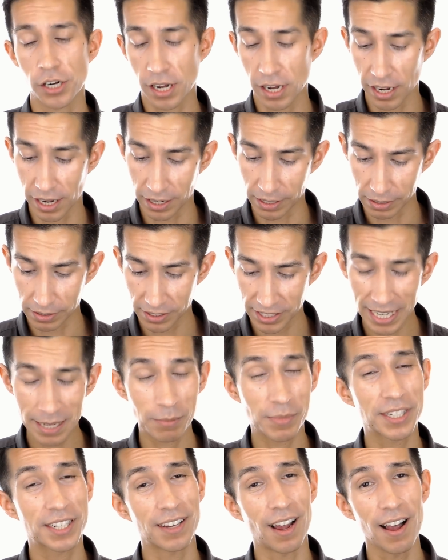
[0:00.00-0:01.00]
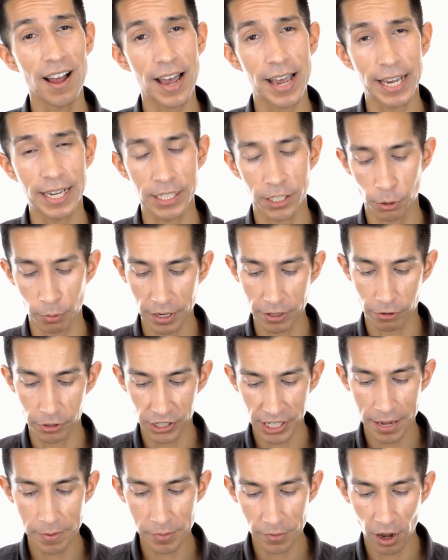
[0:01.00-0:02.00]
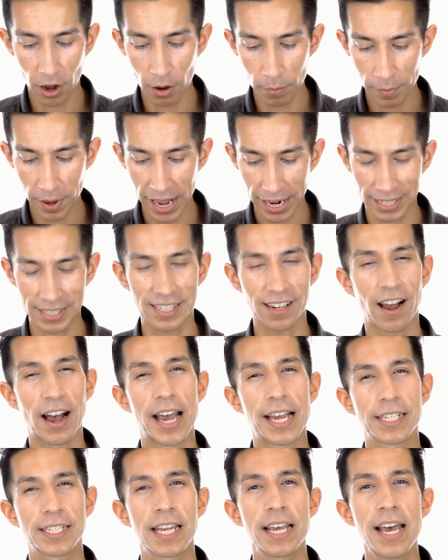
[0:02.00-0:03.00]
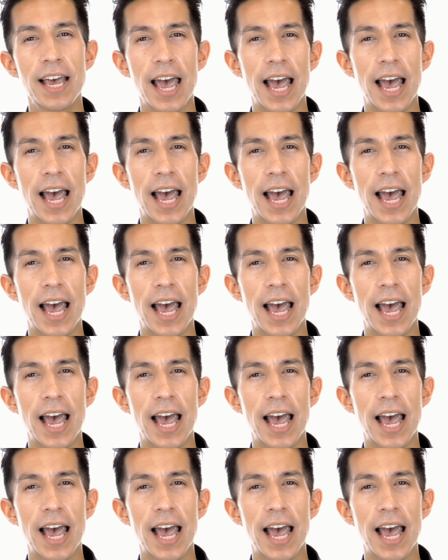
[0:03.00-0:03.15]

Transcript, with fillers: uh, same size, or rather same compact size